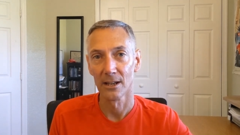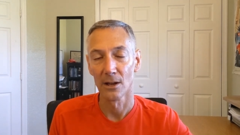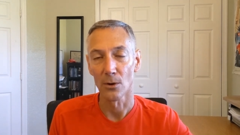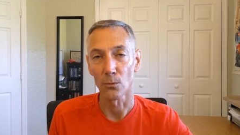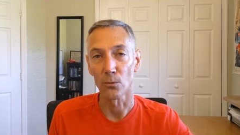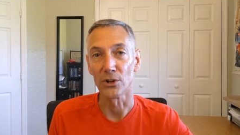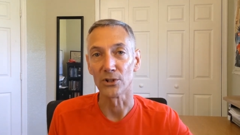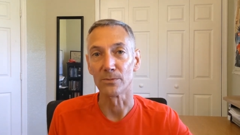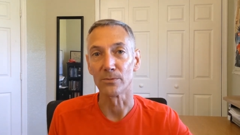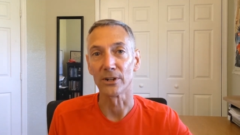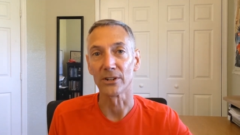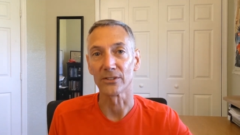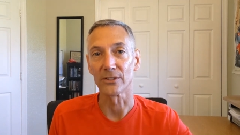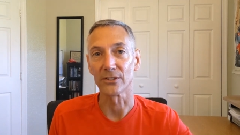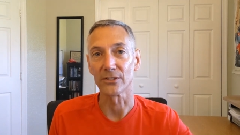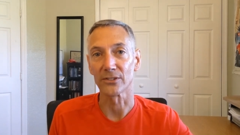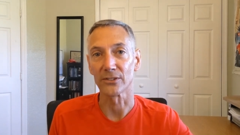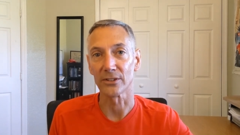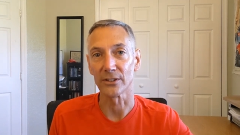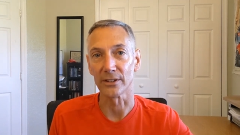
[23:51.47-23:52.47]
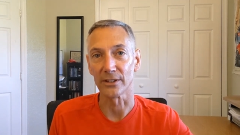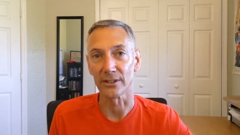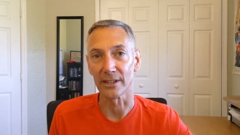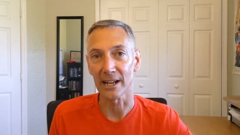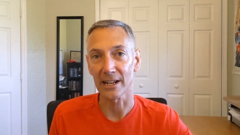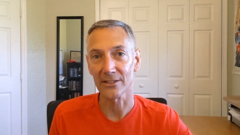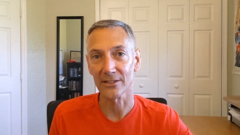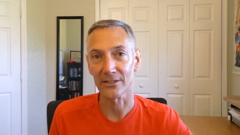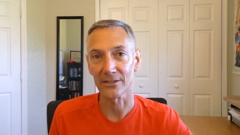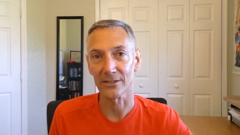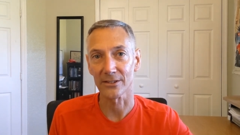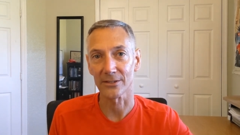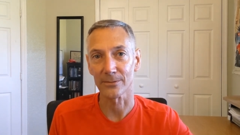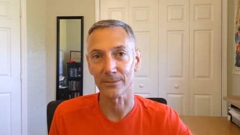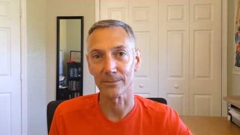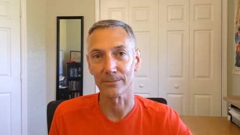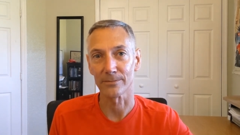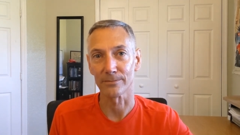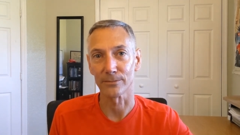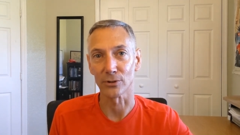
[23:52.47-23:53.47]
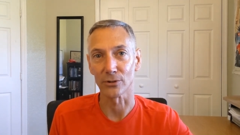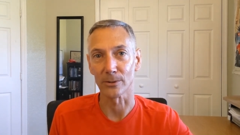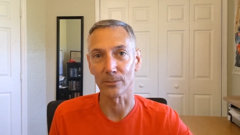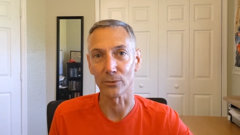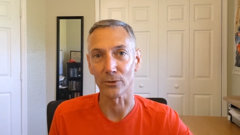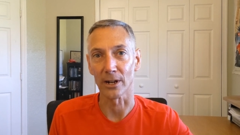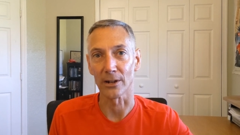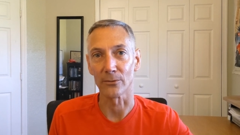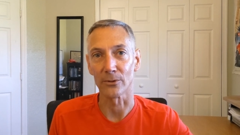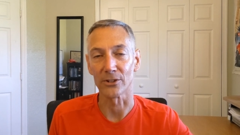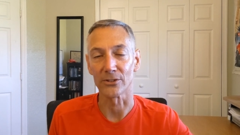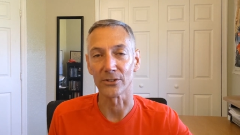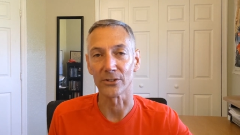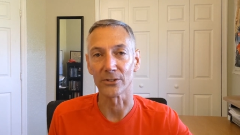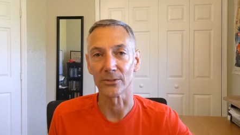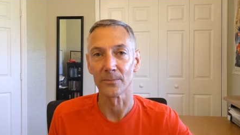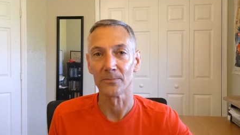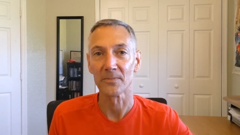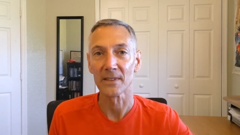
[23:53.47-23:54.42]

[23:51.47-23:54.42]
Which brings us to the next bullet point, which is